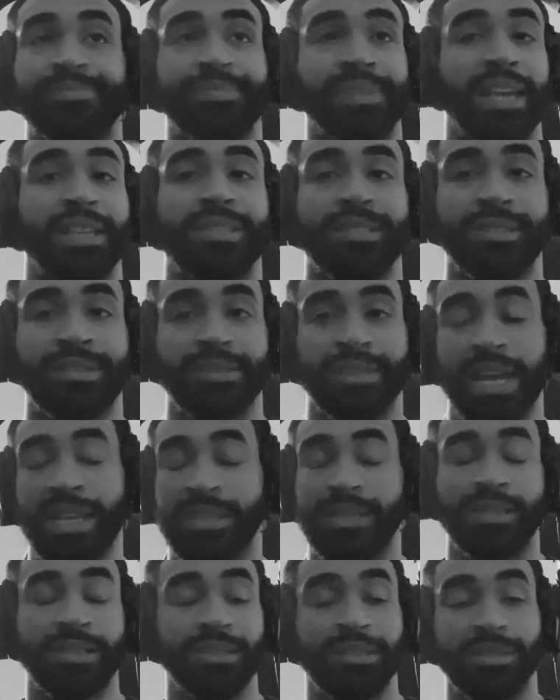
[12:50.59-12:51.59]
That's
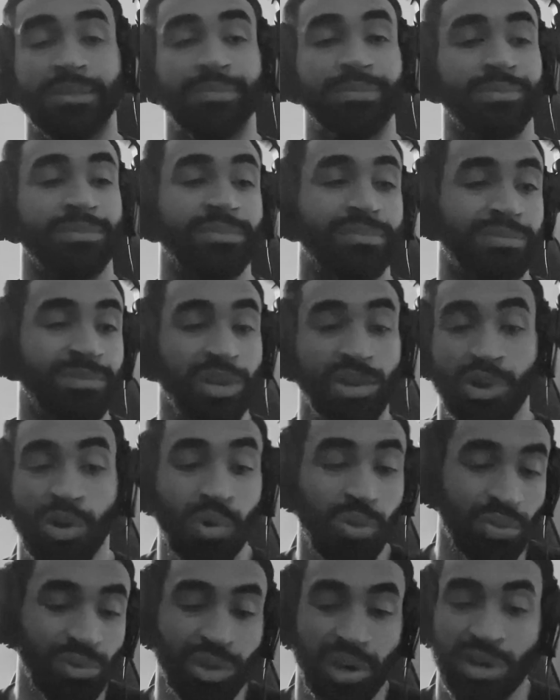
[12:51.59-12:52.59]
that's the, the
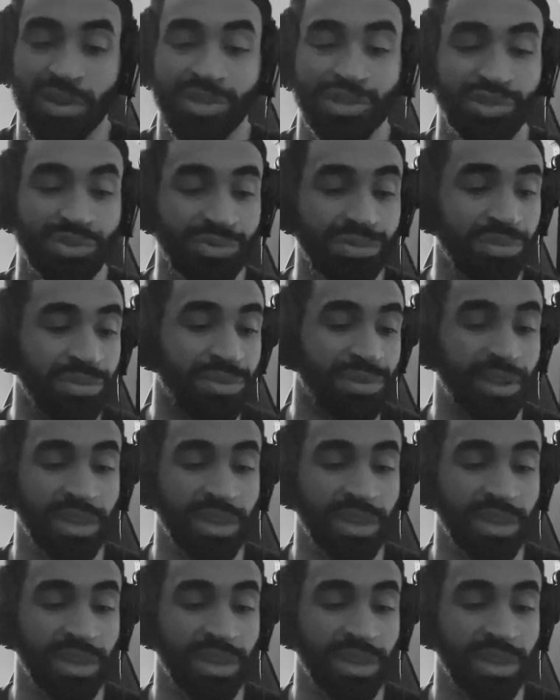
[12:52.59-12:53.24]
cold, hard truth.